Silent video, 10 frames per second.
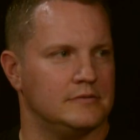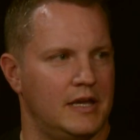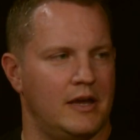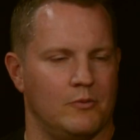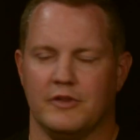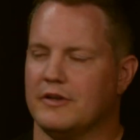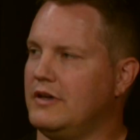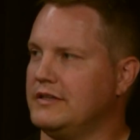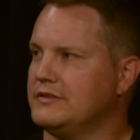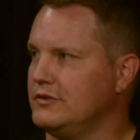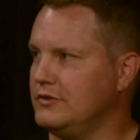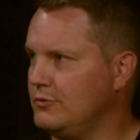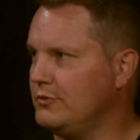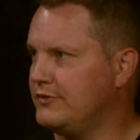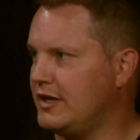Yeah, one of the clients that
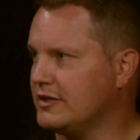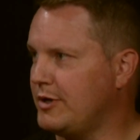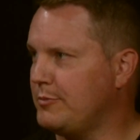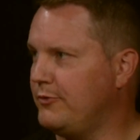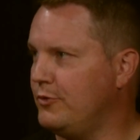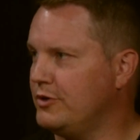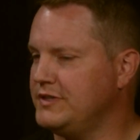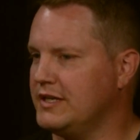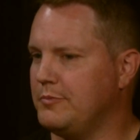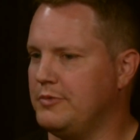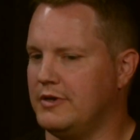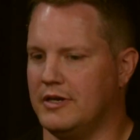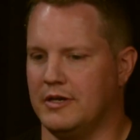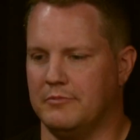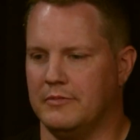we've talked about before, Jacob,
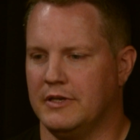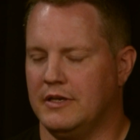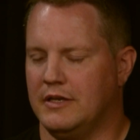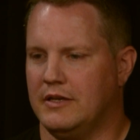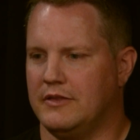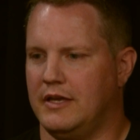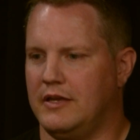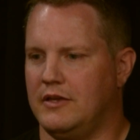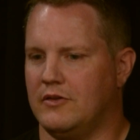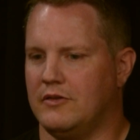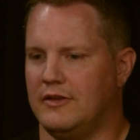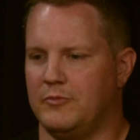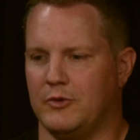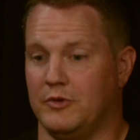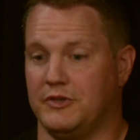they've
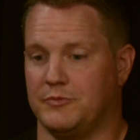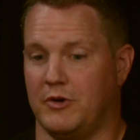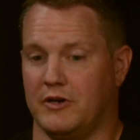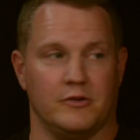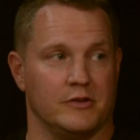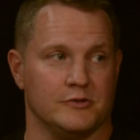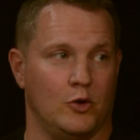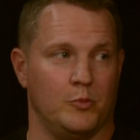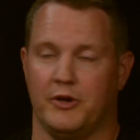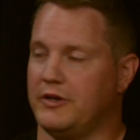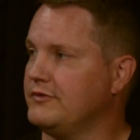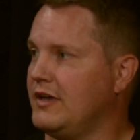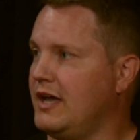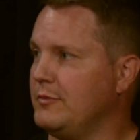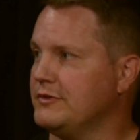been really smart during this whole period of
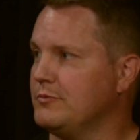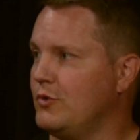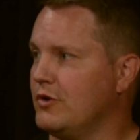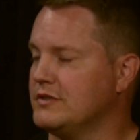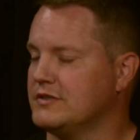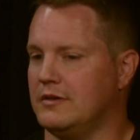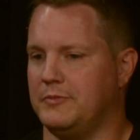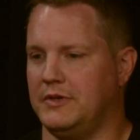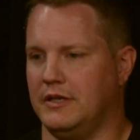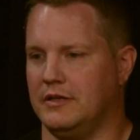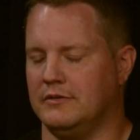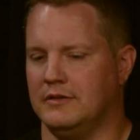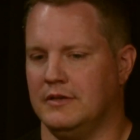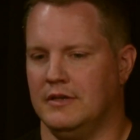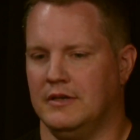time. It's a mortgage company, and
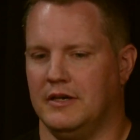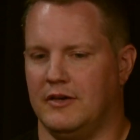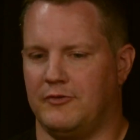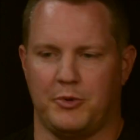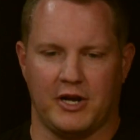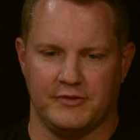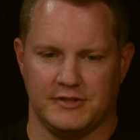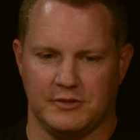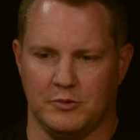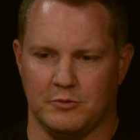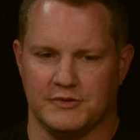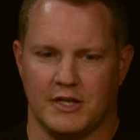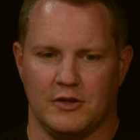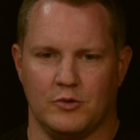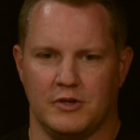for privacy, we won't
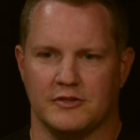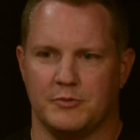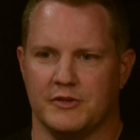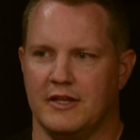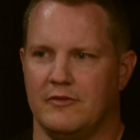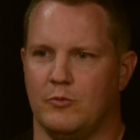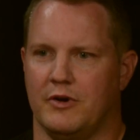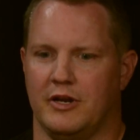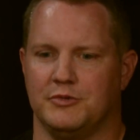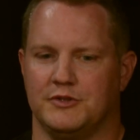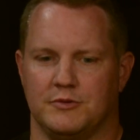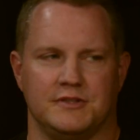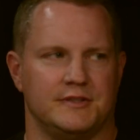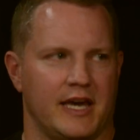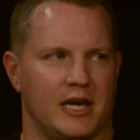say who it is, but they were able to
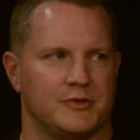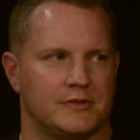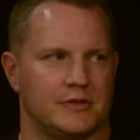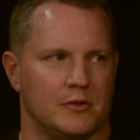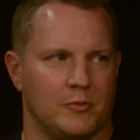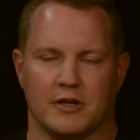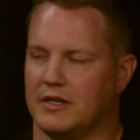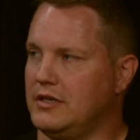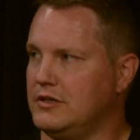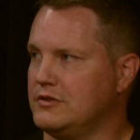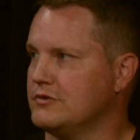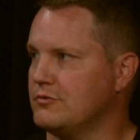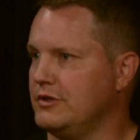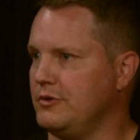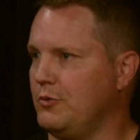adapt to the market conditions
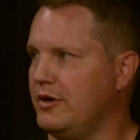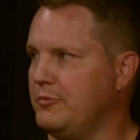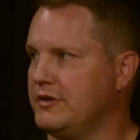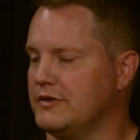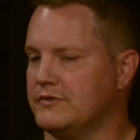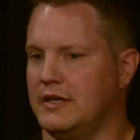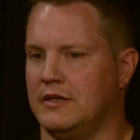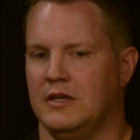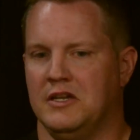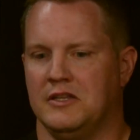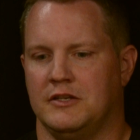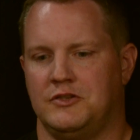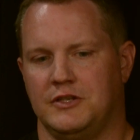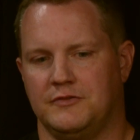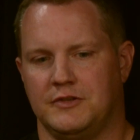really well because they
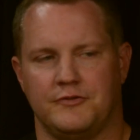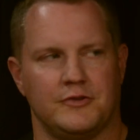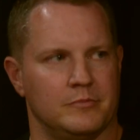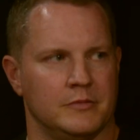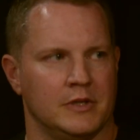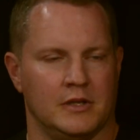shifted from